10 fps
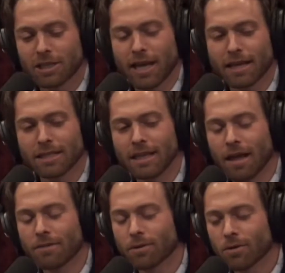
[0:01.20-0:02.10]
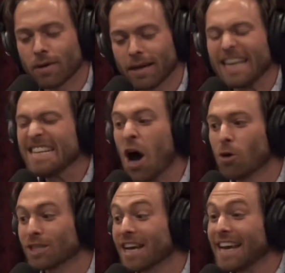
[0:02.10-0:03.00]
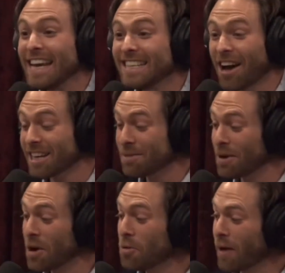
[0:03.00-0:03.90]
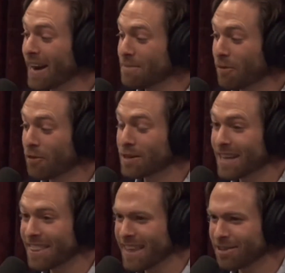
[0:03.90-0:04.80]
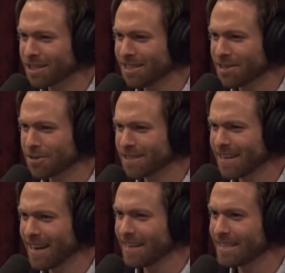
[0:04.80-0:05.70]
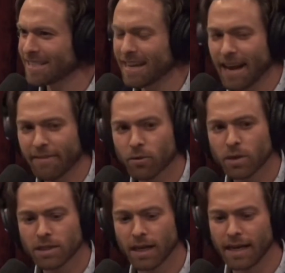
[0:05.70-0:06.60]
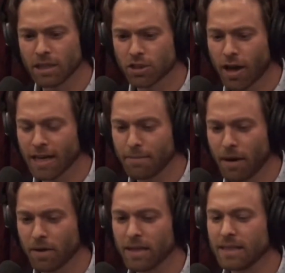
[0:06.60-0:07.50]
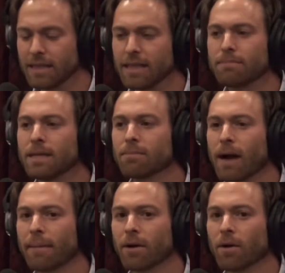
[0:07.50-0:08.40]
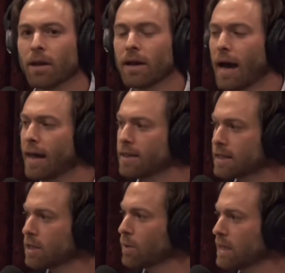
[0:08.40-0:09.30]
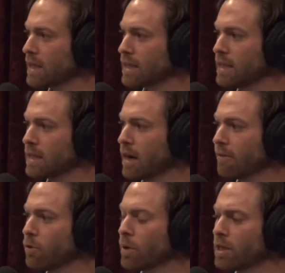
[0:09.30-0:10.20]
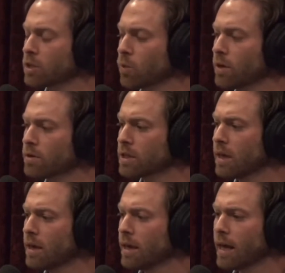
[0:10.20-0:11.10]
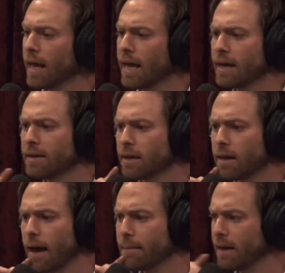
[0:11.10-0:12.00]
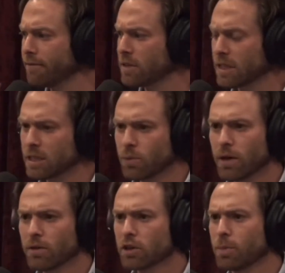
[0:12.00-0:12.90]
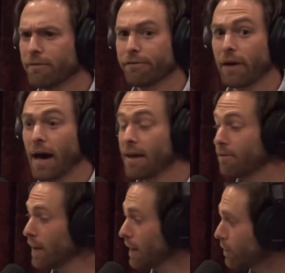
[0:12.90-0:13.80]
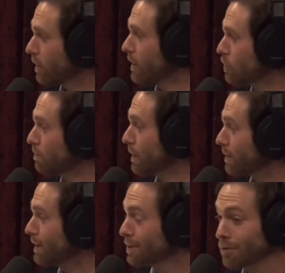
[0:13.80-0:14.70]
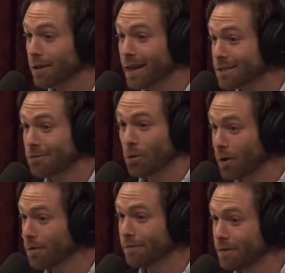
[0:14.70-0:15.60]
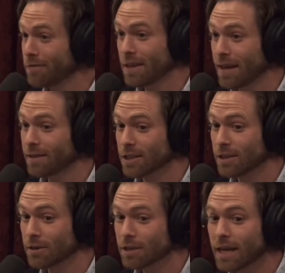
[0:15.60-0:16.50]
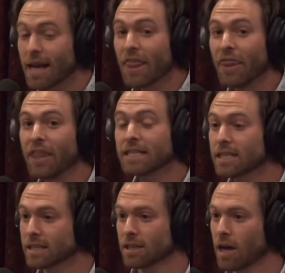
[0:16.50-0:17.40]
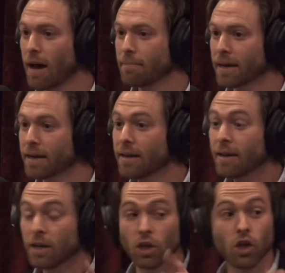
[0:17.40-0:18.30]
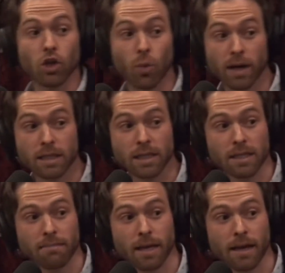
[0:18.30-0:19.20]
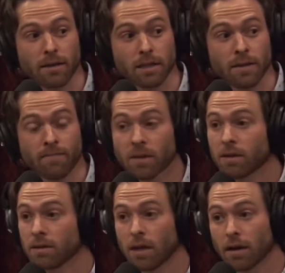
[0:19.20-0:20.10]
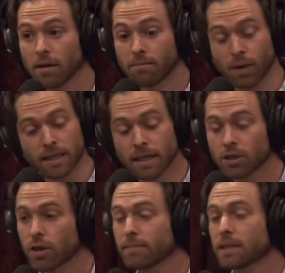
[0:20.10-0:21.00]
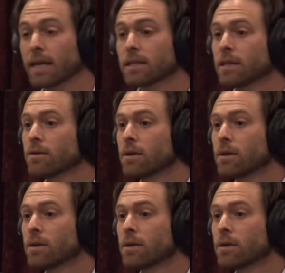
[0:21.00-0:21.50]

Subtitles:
text Elon real quick. He knows. He talks about no writing before 10,000 years, and then he's saying it afterwards, and he's talking about deep, deep rabbit hole. I listen to what he says. He's careful with his words. And, I mean, since we know there's been 5 interglacial periods over the last 450,000 years, this is the topic. You want to see something else? President Trump said it too.